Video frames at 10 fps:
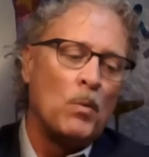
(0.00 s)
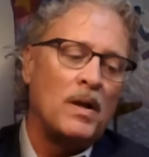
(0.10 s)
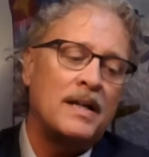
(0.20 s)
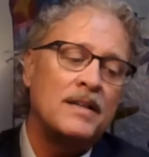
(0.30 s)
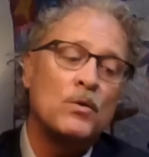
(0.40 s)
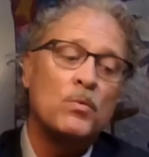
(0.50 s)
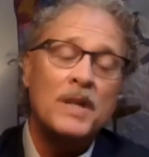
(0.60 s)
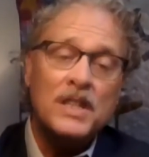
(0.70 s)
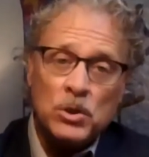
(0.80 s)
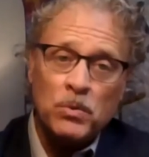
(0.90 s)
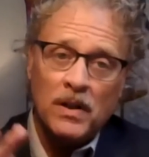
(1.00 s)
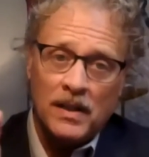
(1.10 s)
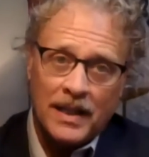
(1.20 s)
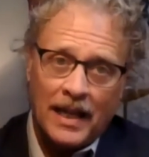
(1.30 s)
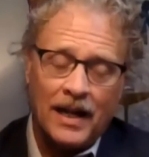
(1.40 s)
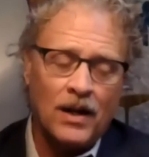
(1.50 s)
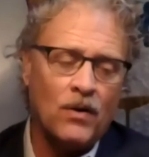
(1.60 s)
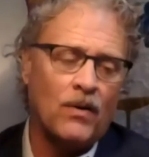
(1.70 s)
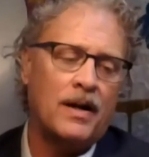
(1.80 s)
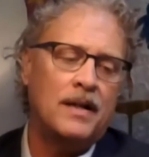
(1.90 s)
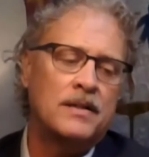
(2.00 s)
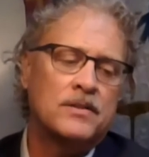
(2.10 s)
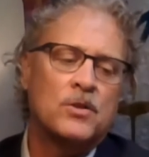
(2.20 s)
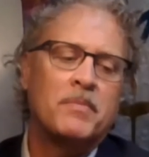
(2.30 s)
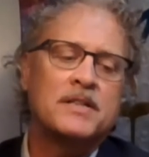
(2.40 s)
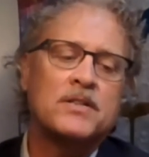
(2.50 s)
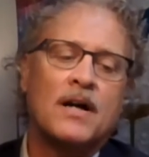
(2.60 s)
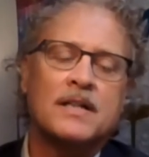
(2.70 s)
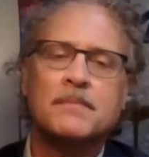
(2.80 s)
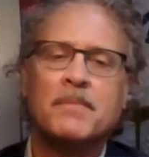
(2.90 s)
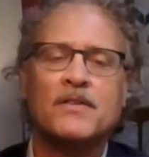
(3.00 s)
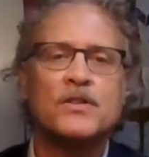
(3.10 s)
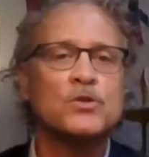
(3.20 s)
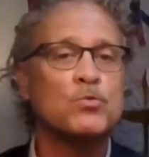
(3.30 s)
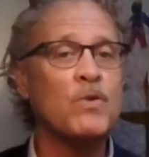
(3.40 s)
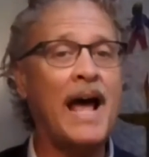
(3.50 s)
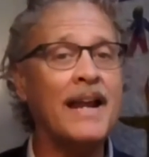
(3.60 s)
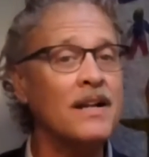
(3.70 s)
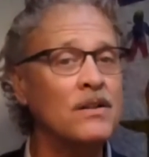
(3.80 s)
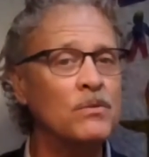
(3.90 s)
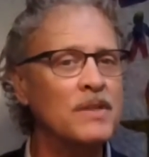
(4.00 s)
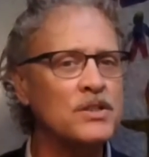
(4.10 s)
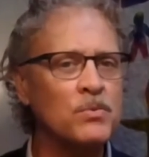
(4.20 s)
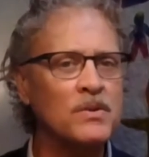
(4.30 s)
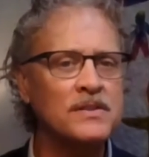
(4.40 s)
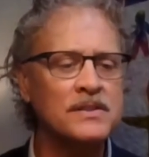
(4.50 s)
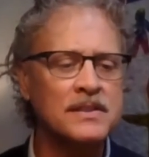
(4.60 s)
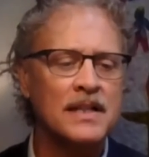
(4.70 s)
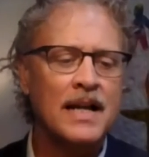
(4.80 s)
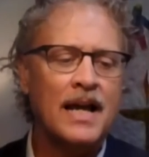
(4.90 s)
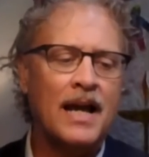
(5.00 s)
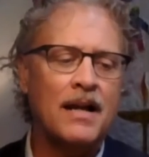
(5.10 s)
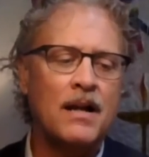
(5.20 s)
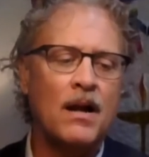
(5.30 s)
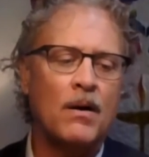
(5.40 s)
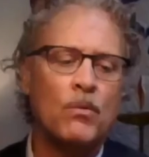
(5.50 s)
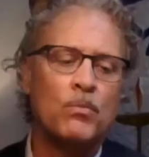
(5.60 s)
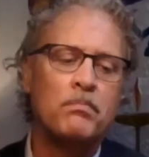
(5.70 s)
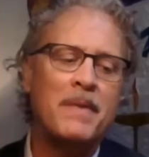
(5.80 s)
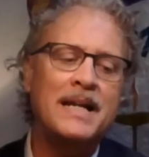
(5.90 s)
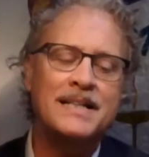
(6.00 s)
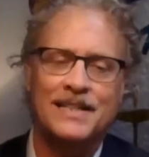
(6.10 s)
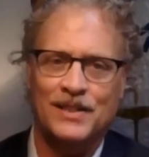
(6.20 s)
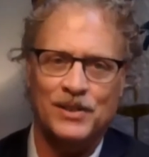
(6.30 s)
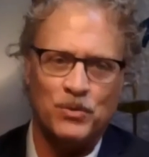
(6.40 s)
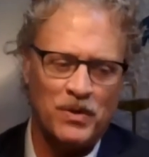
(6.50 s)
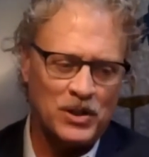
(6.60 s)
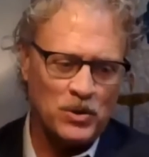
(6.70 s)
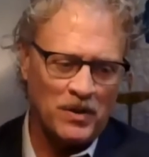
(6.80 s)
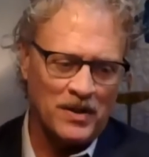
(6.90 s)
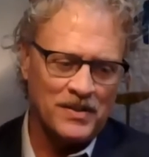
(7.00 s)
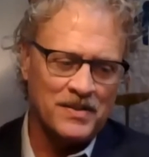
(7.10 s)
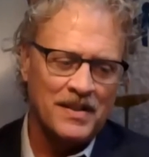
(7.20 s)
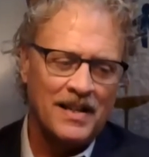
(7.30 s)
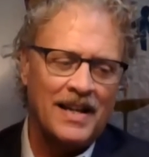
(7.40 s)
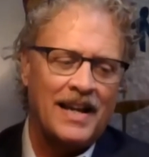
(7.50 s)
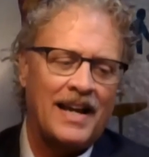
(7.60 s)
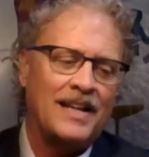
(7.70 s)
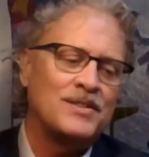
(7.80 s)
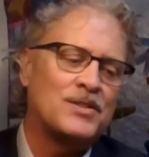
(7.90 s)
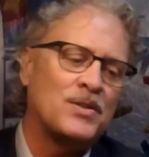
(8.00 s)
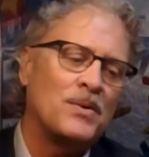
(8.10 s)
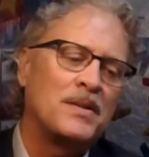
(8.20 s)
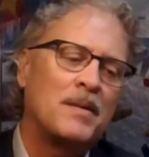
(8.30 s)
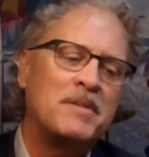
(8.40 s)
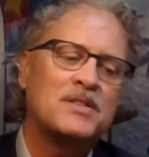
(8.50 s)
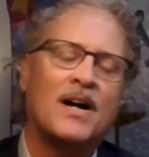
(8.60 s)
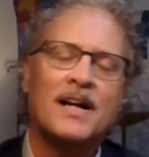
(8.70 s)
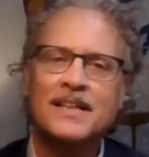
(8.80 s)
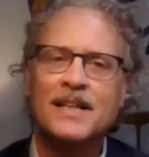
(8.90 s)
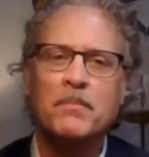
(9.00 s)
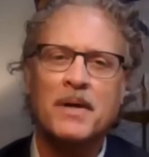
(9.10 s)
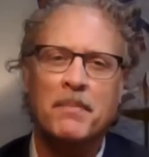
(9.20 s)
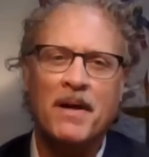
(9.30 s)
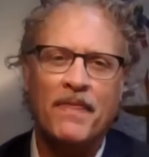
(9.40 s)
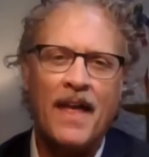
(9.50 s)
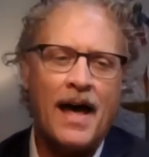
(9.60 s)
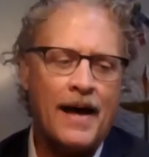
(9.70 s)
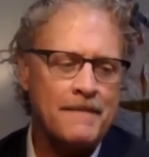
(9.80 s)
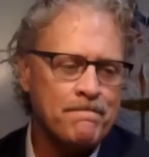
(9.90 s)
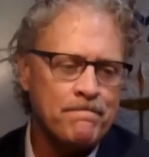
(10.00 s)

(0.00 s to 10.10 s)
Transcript: Well, in the ritual category, somebody talks about there's radical rituals and maintenance rituals. And so let me talk a little bit about that.